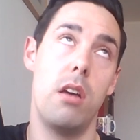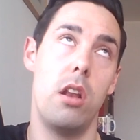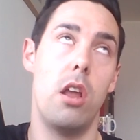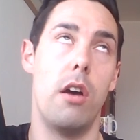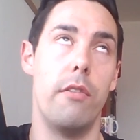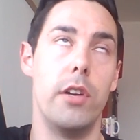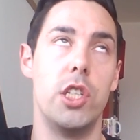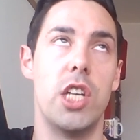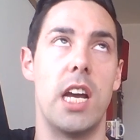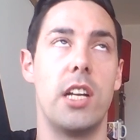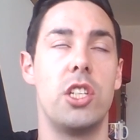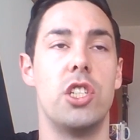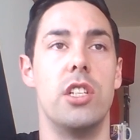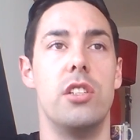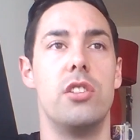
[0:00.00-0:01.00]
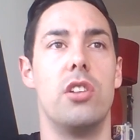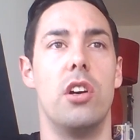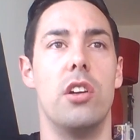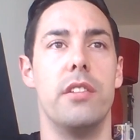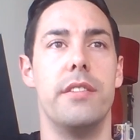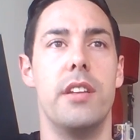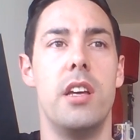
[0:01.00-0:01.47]
lot of rejections
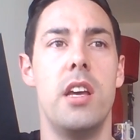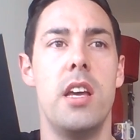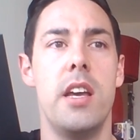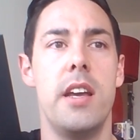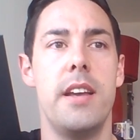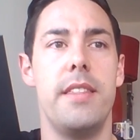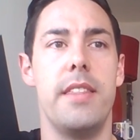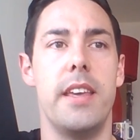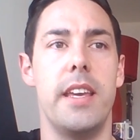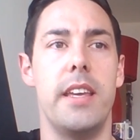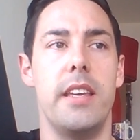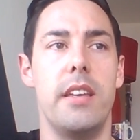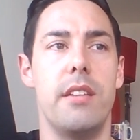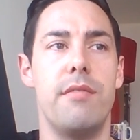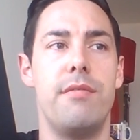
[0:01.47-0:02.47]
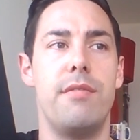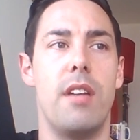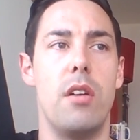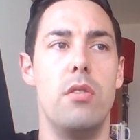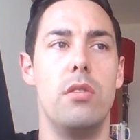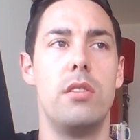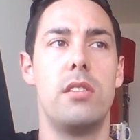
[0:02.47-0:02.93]
on
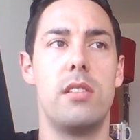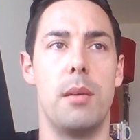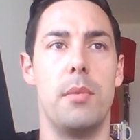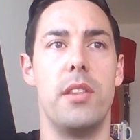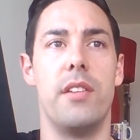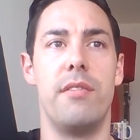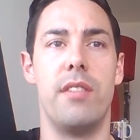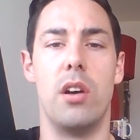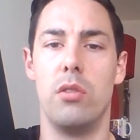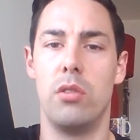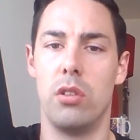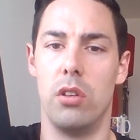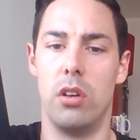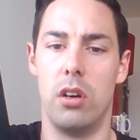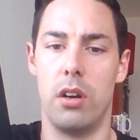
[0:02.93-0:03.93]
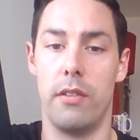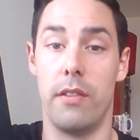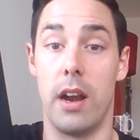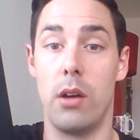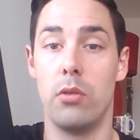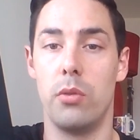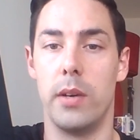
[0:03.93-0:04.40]
some of the folklore
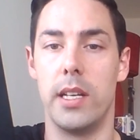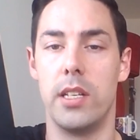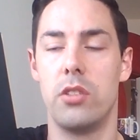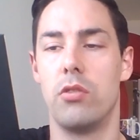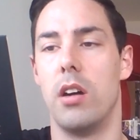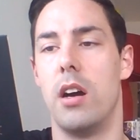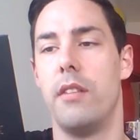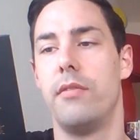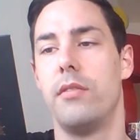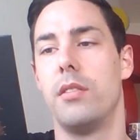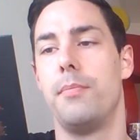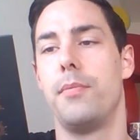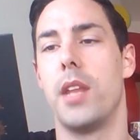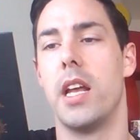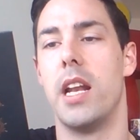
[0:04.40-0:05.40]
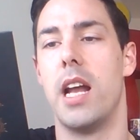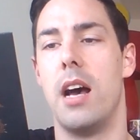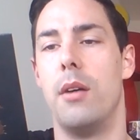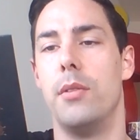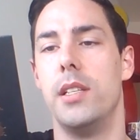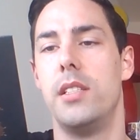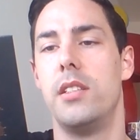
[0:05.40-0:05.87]
around witchcraft, and
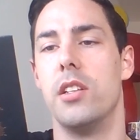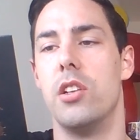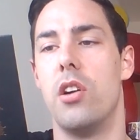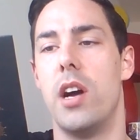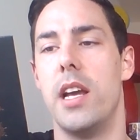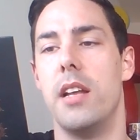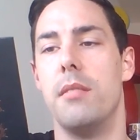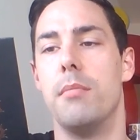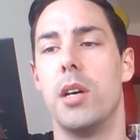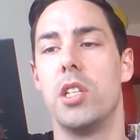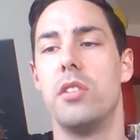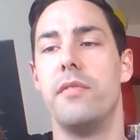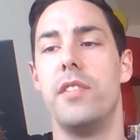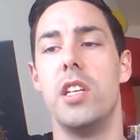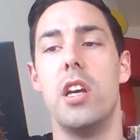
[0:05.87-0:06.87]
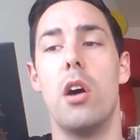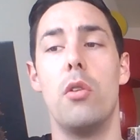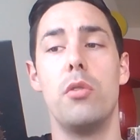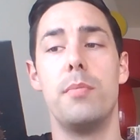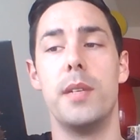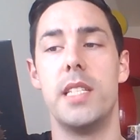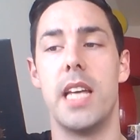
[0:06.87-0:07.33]
how it's denying much of the old
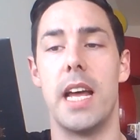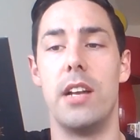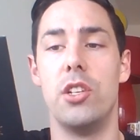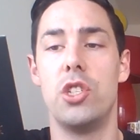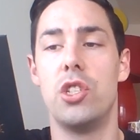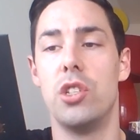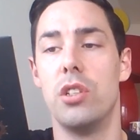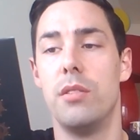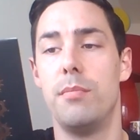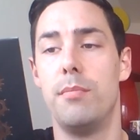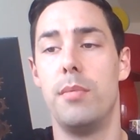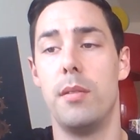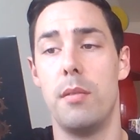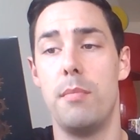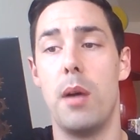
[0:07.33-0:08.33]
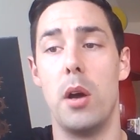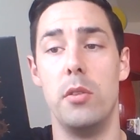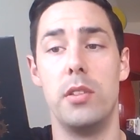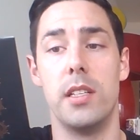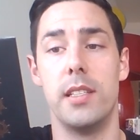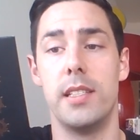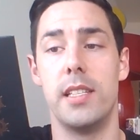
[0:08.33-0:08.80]

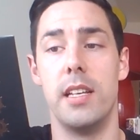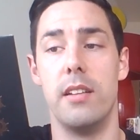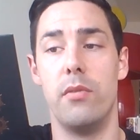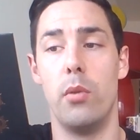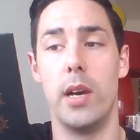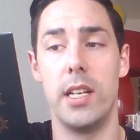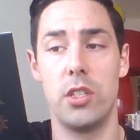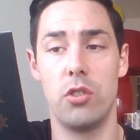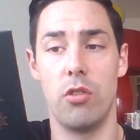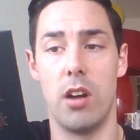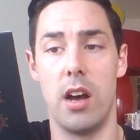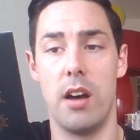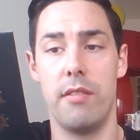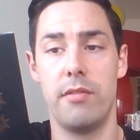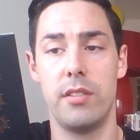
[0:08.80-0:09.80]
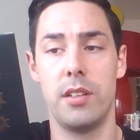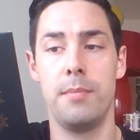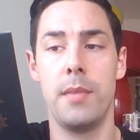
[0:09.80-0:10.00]
potency of witchcraft.